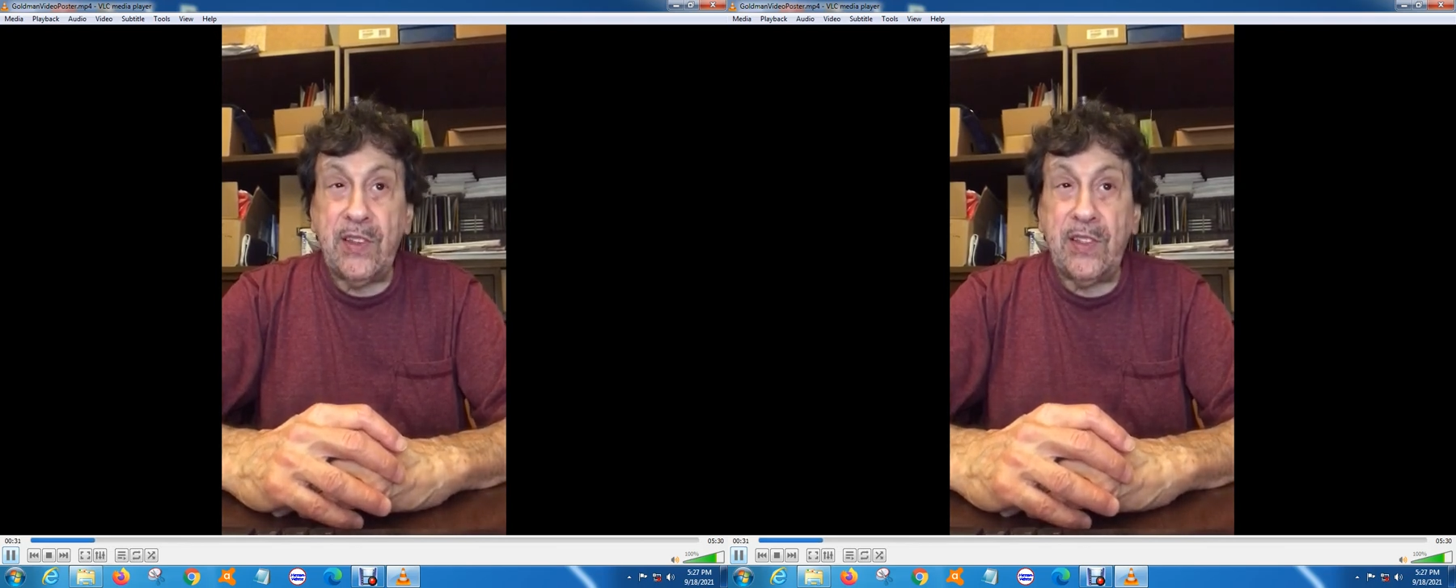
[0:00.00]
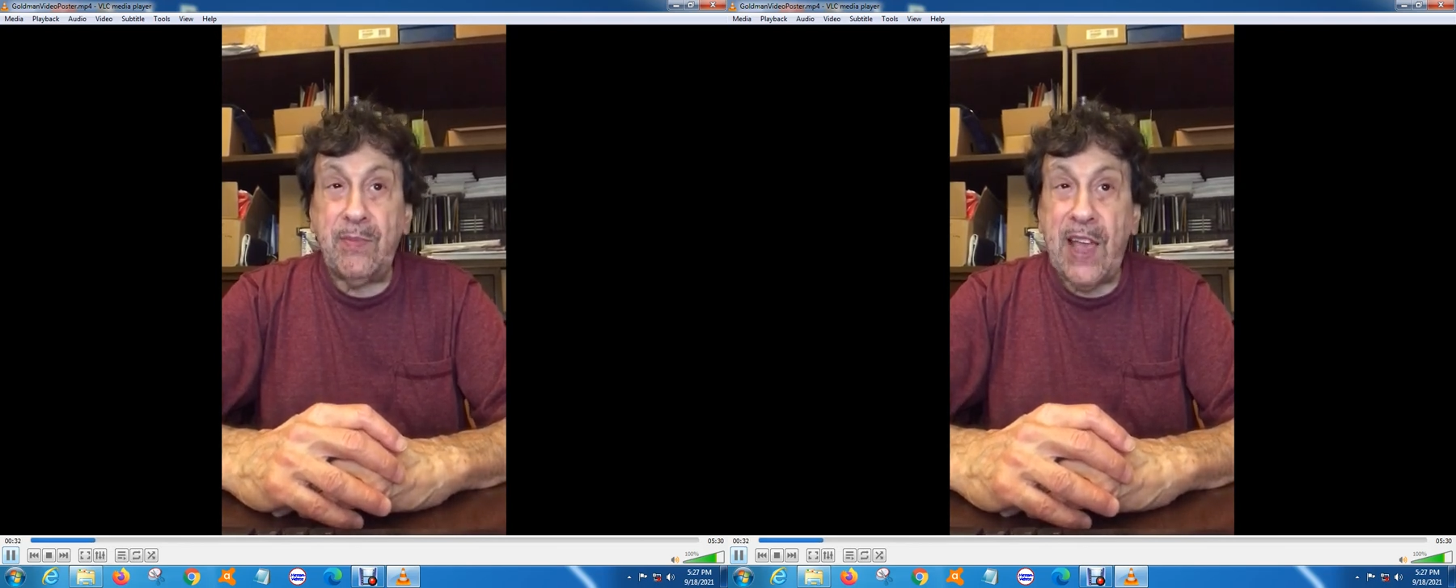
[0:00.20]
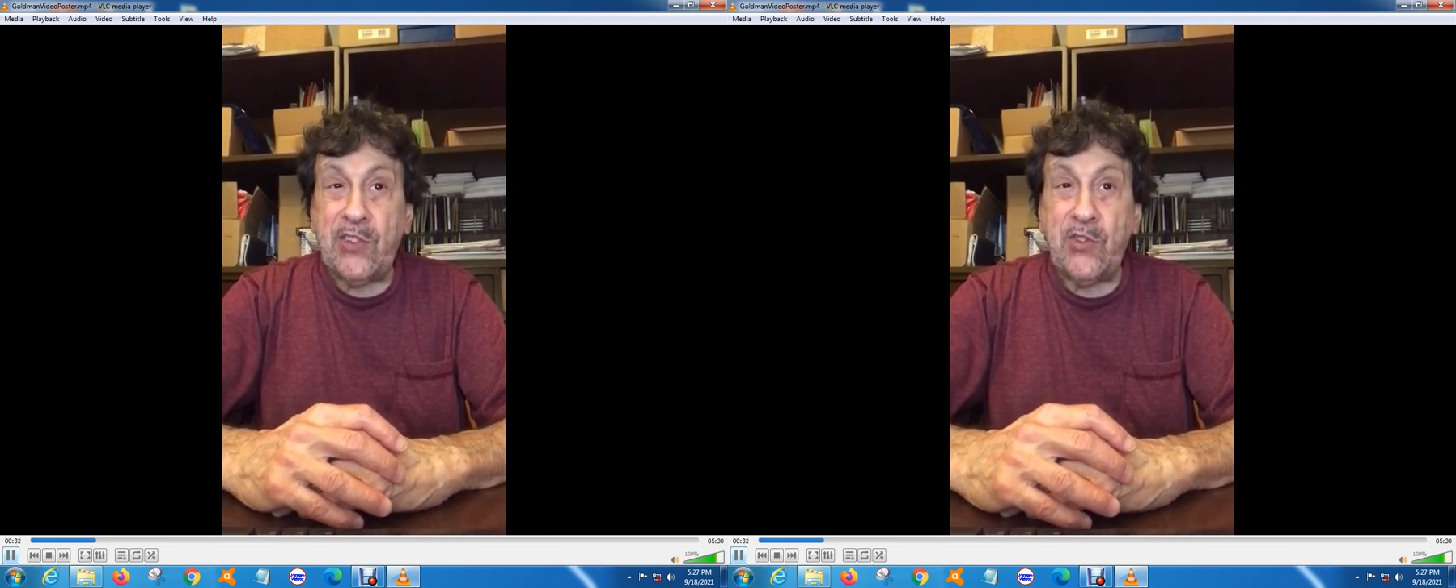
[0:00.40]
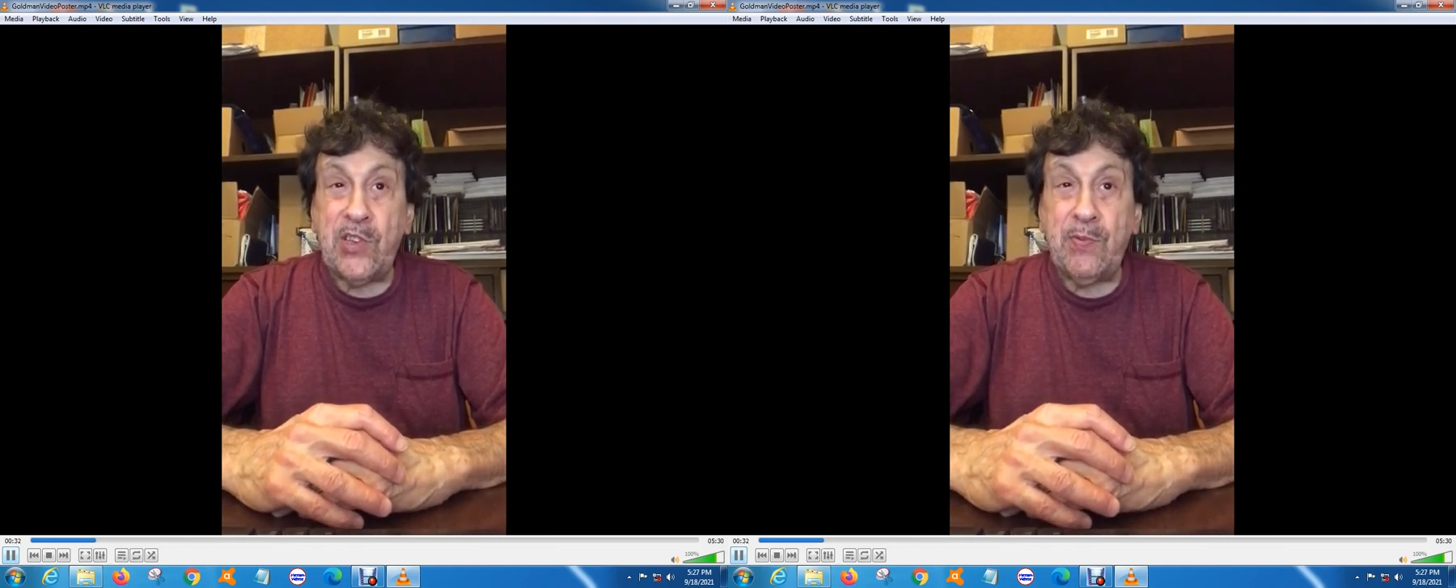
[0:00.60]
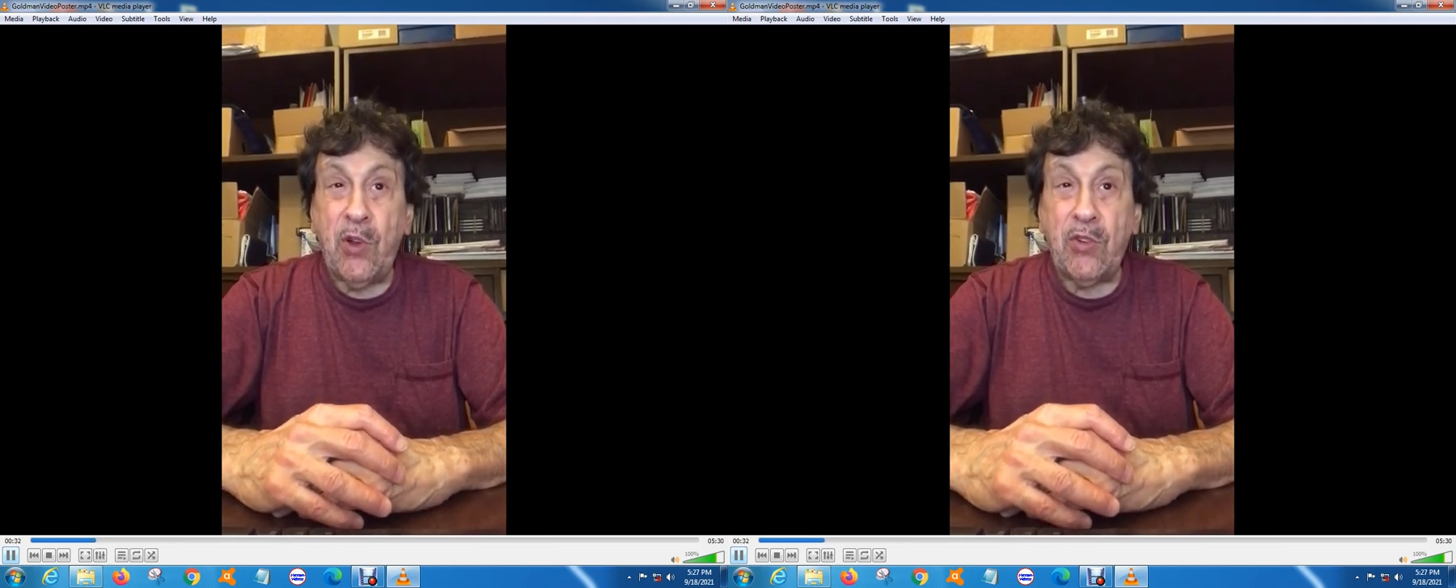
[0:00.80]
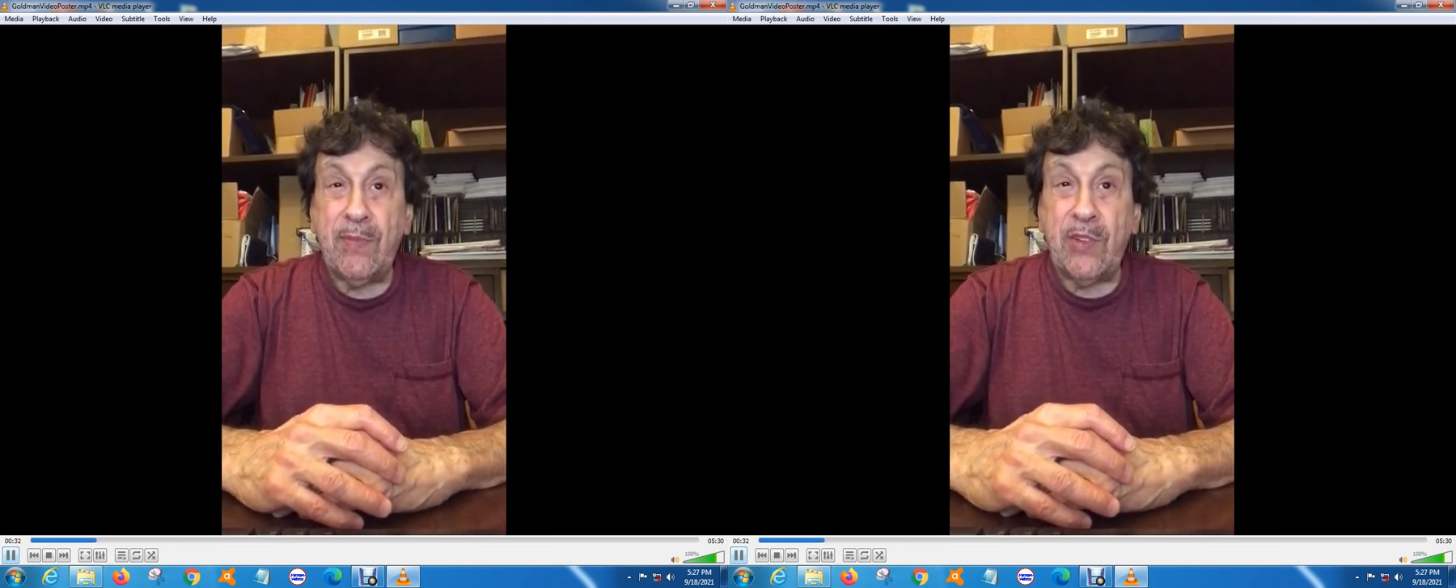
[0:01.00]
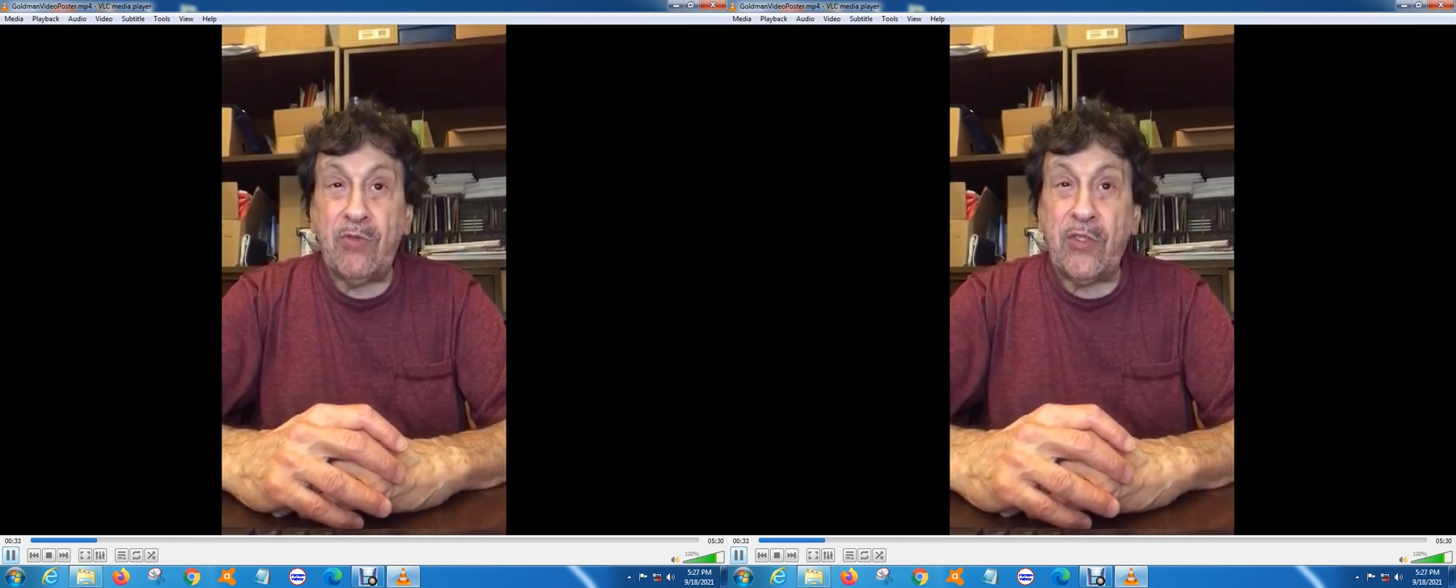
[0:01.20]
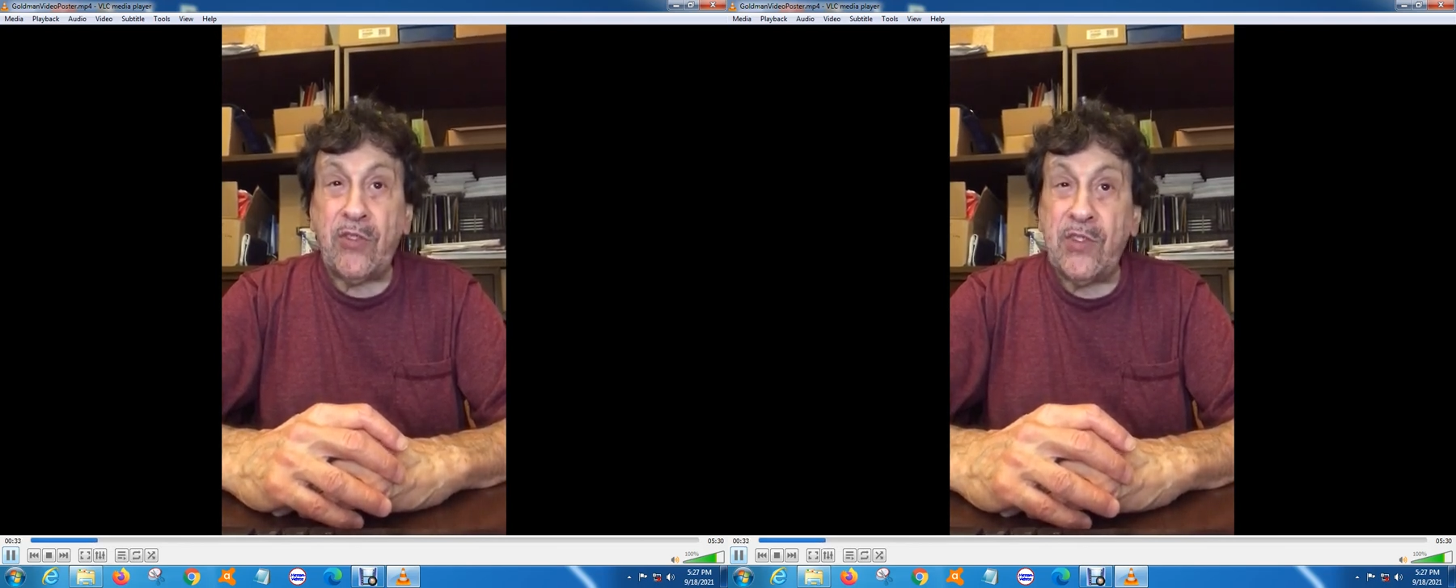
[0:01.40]
in the master's program at
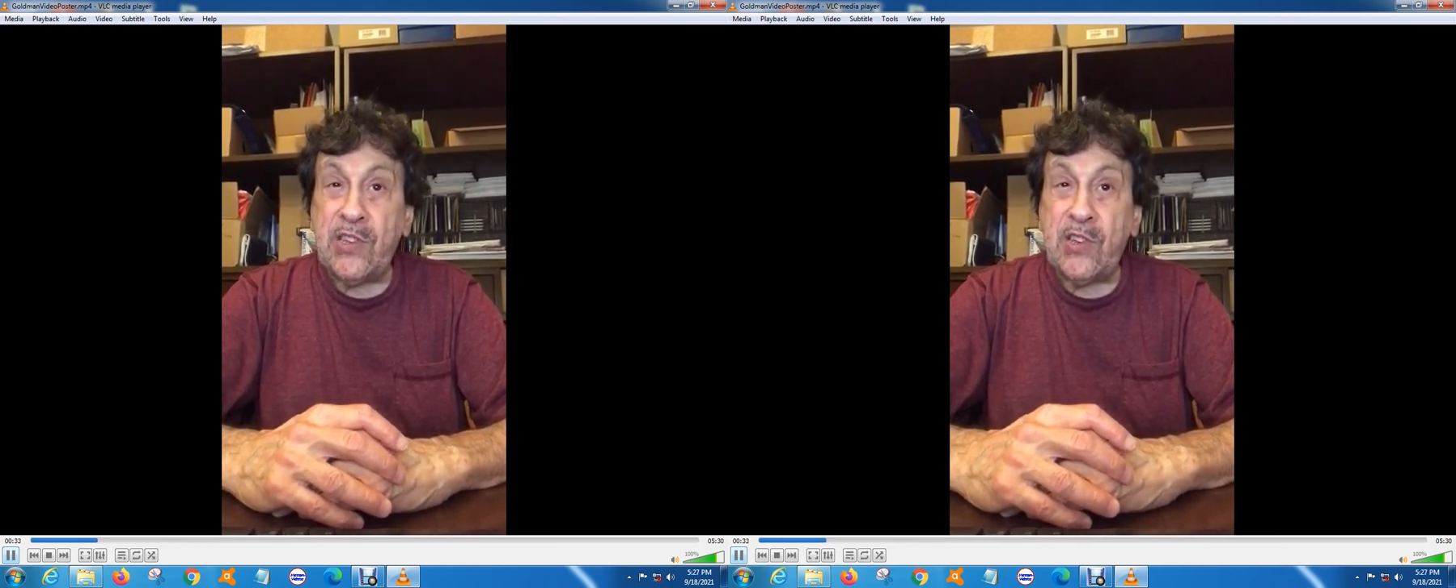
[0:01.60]
Rutgers